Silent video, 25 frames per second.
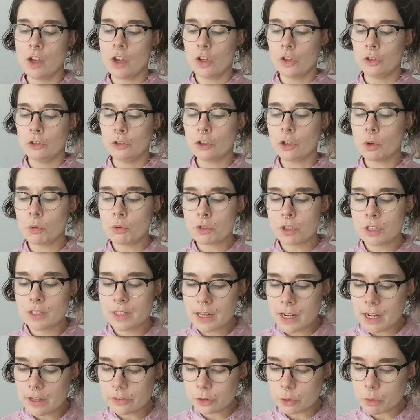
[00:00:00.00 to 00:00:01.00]
So
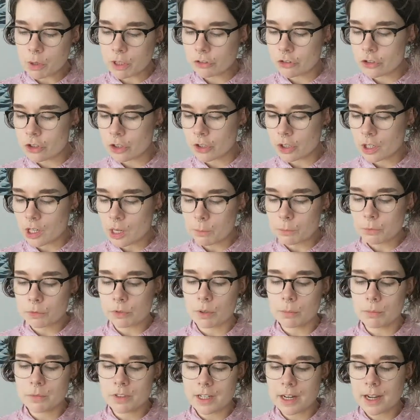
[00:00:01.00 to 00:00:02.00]
today's question comes
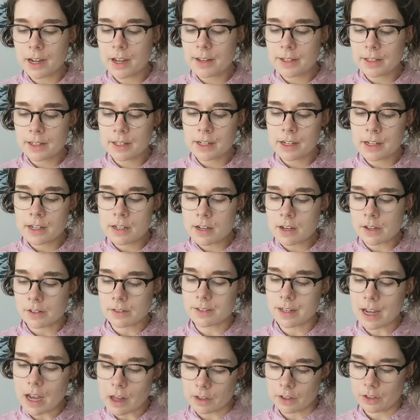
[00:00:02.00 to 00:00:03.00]
from Dan in
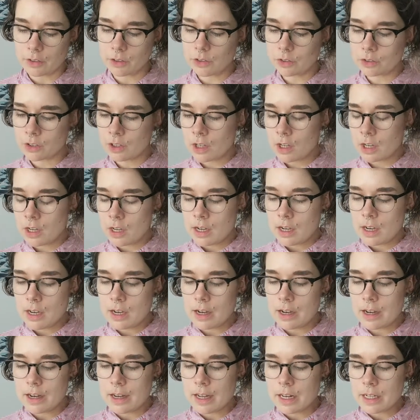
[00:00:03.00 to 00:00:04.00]
Dallas,
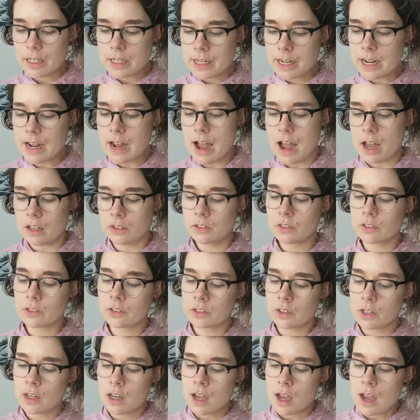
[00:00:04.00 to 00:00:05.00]
and he asks,
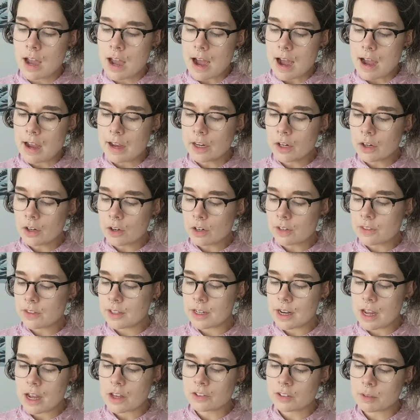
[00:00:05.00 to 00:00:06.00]
I heard
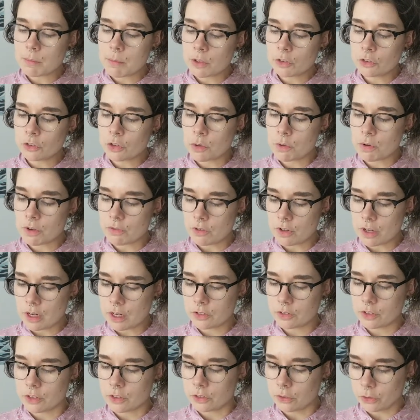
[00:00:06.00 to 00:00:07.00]
that SMS 2FA
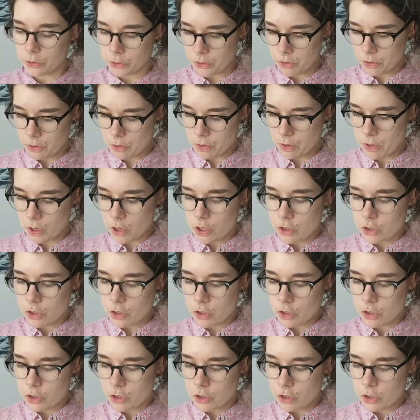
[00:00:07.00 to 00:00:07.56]
is insecure.